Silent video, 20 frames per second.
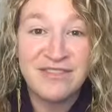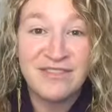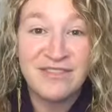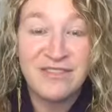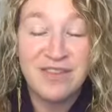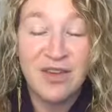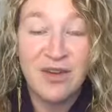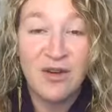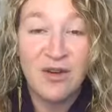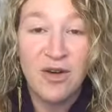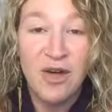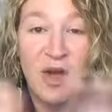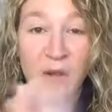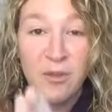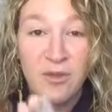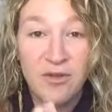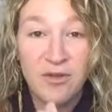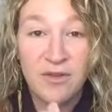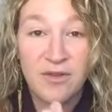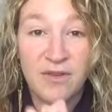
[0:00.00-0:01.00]
so I hope
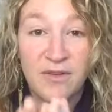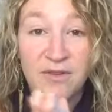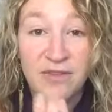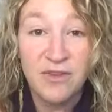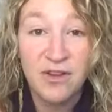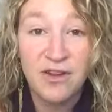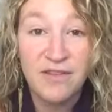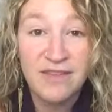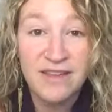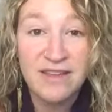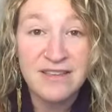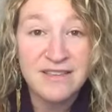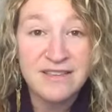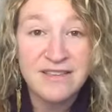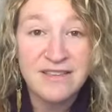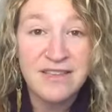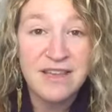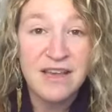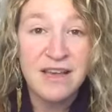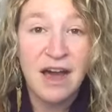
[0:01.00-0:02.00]
this was of
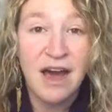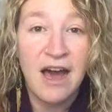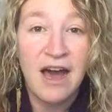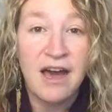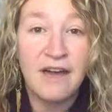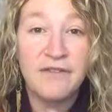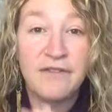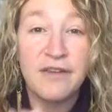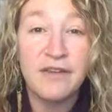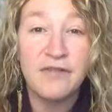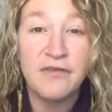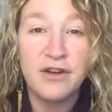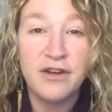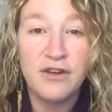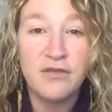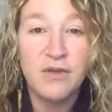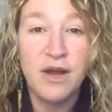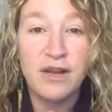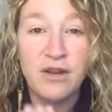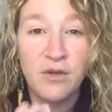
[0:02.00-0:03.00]
service. Uh, feel free
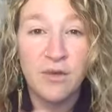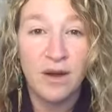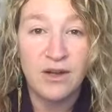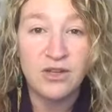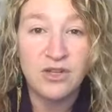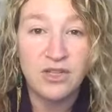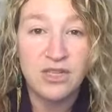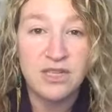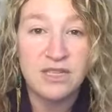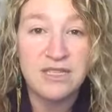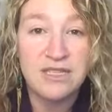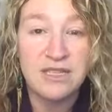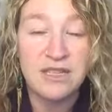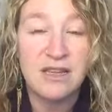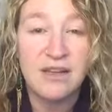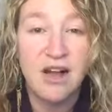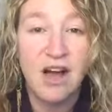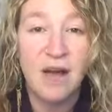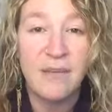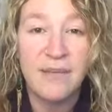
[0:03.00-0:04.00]
to write questions in
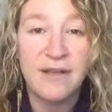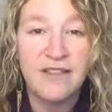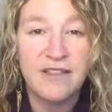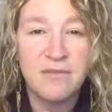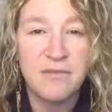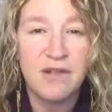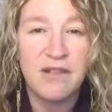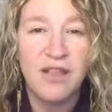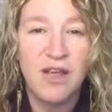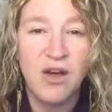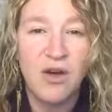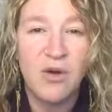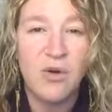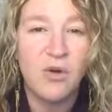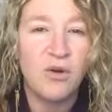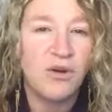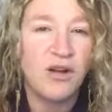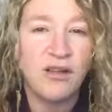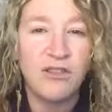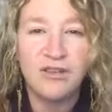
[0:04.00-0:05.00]
the comments below
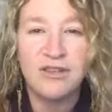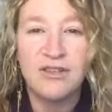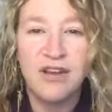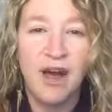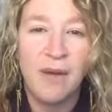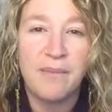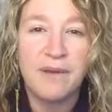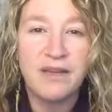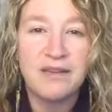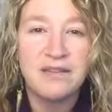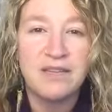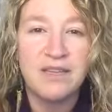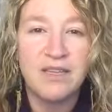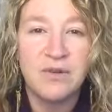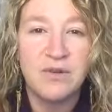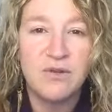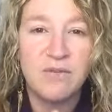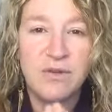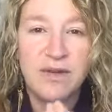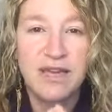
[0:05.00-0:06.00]
or other topics that
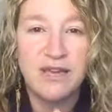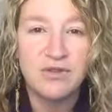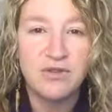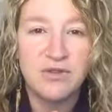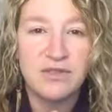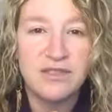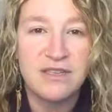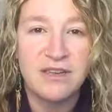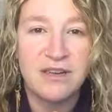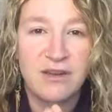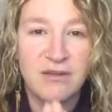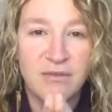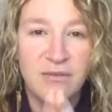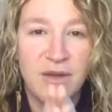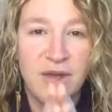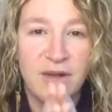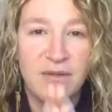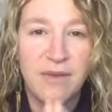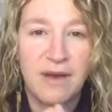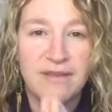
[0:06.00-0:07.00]
you would be interested in,
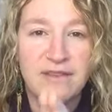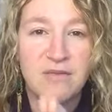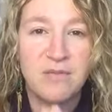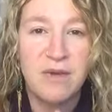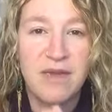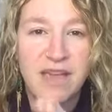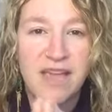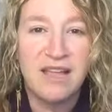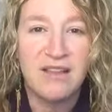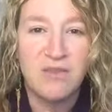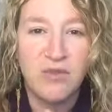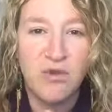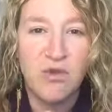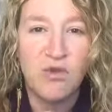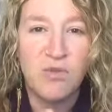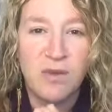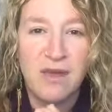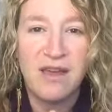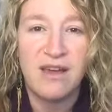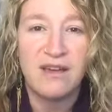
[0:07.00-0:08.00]
in my speaking
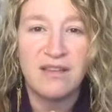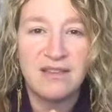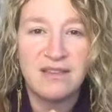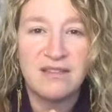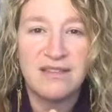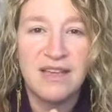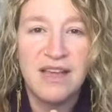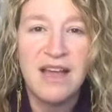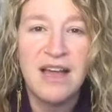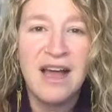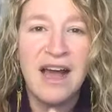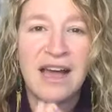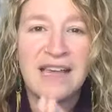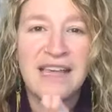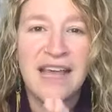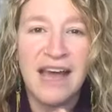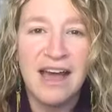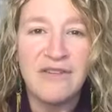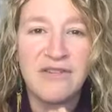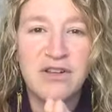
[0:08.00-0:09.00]
to because I
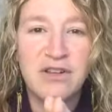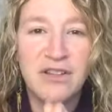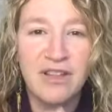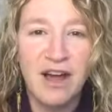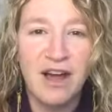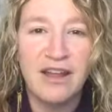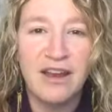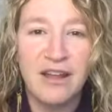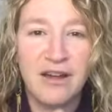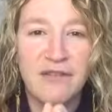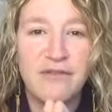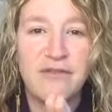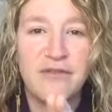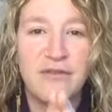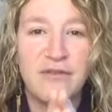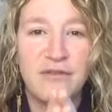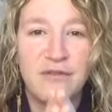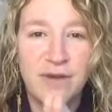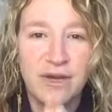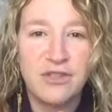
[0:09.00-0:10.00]
have a lot of
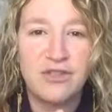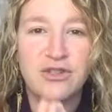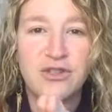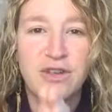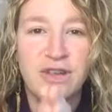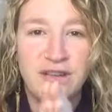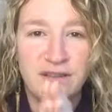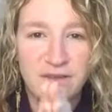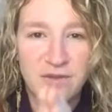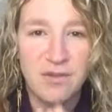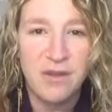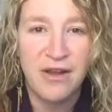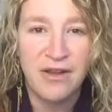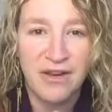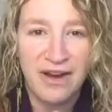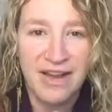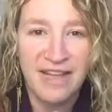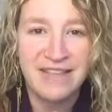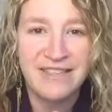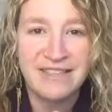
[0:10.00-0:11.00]
rich
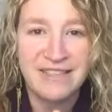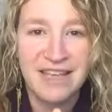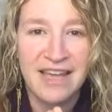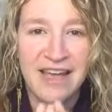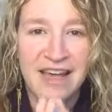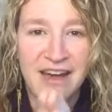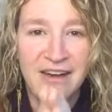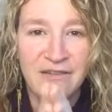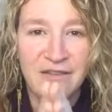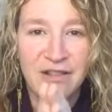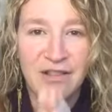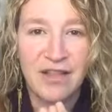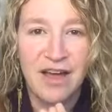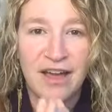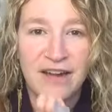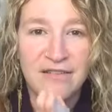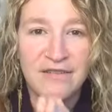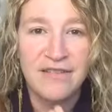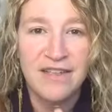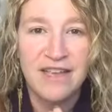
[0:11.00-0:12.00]
experience. I have a
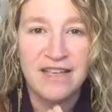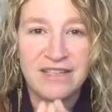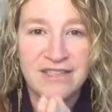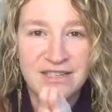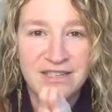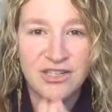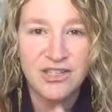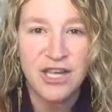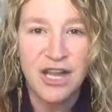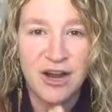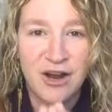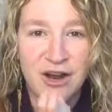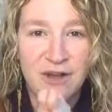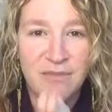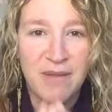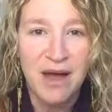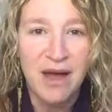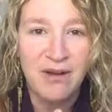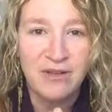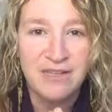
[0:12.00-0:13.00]
lot of things to share
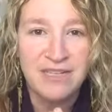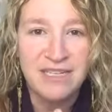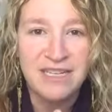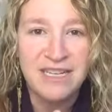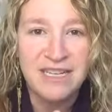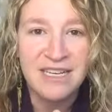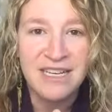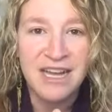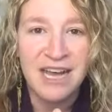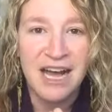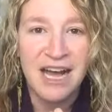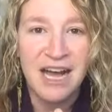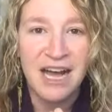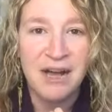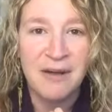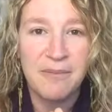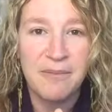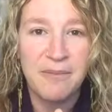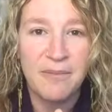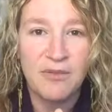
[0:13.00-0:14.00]
about.
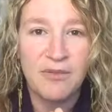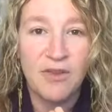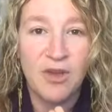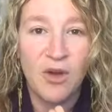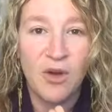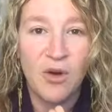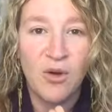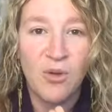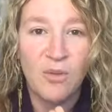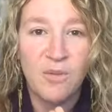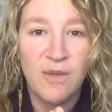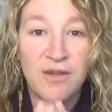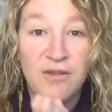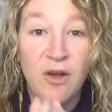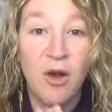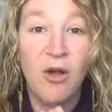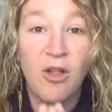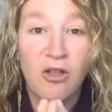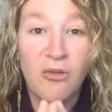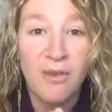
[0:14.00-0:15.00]
Um, so it's
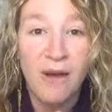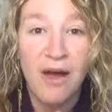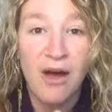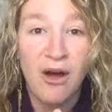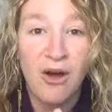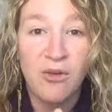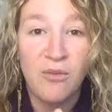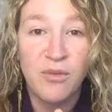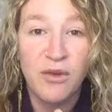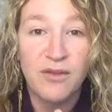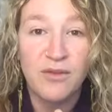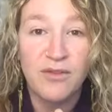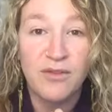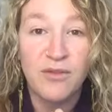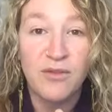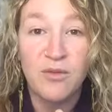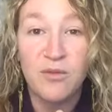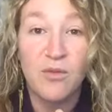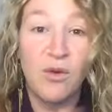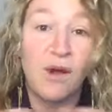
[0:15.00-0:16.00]
all about
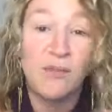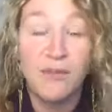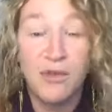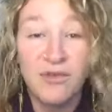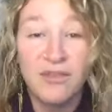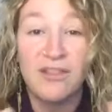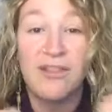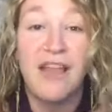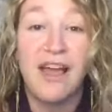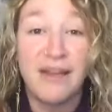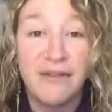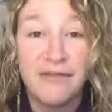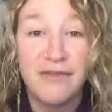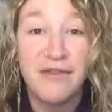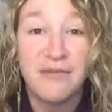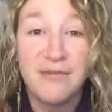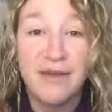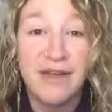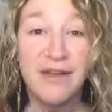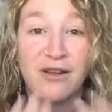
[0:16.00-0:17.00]
what's one most alive for
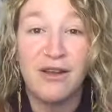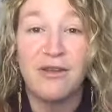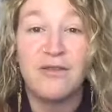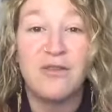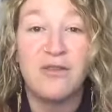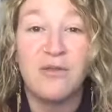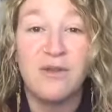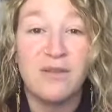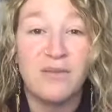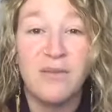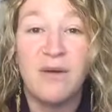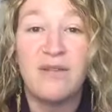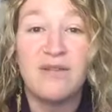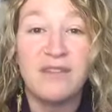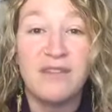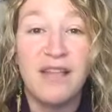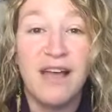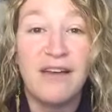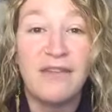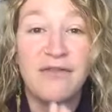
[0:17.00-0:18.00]
me and also what's most
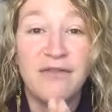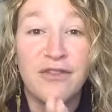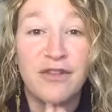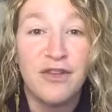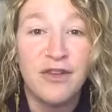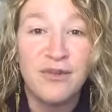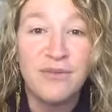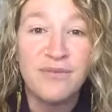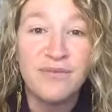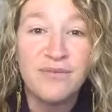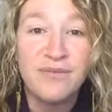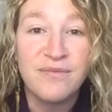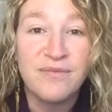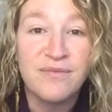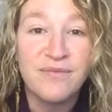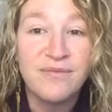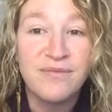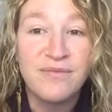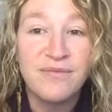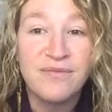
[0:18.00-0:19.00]
alive for you.
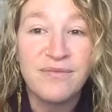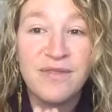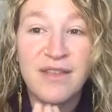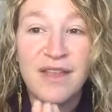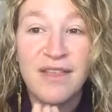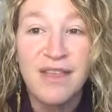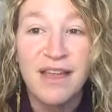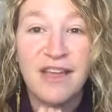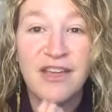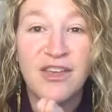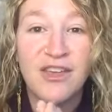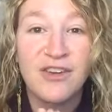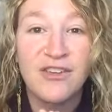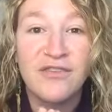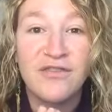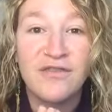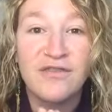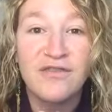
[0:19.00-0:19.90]
Thank you.